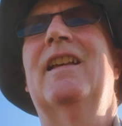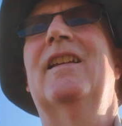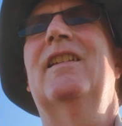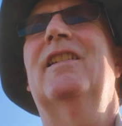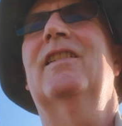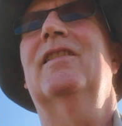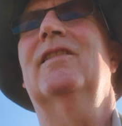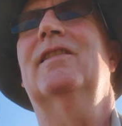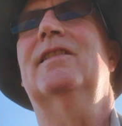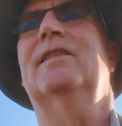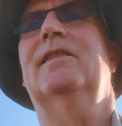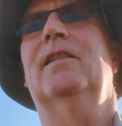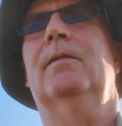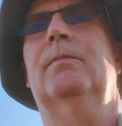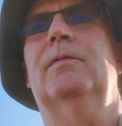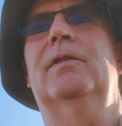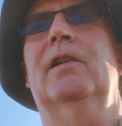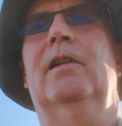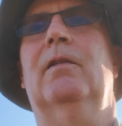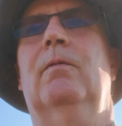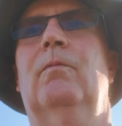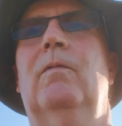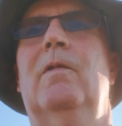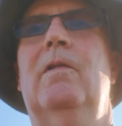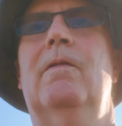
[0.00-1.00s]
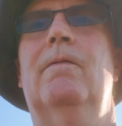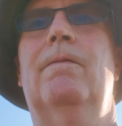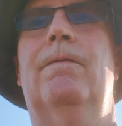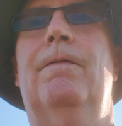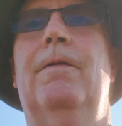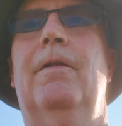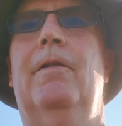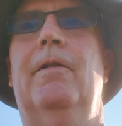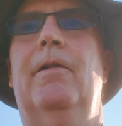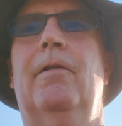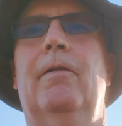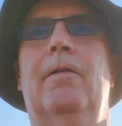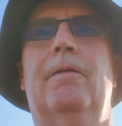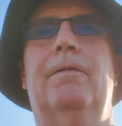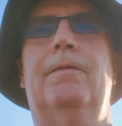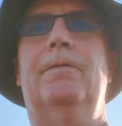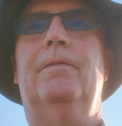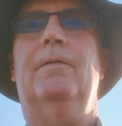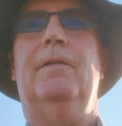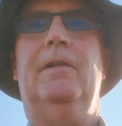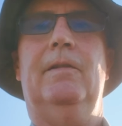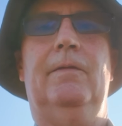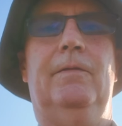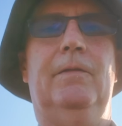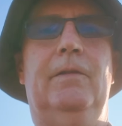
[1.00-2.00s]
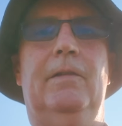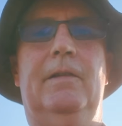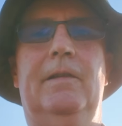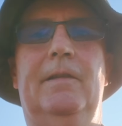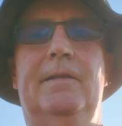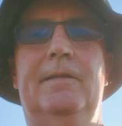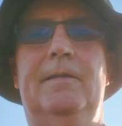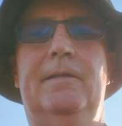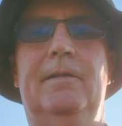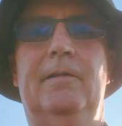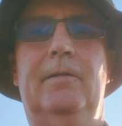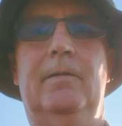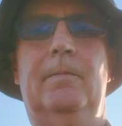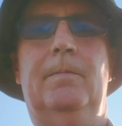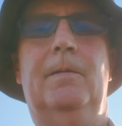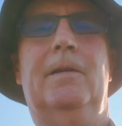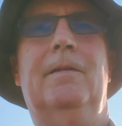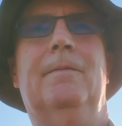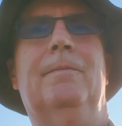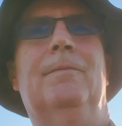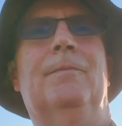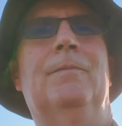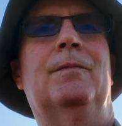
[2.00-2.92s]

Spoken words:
your subject will fly off if you disturb it.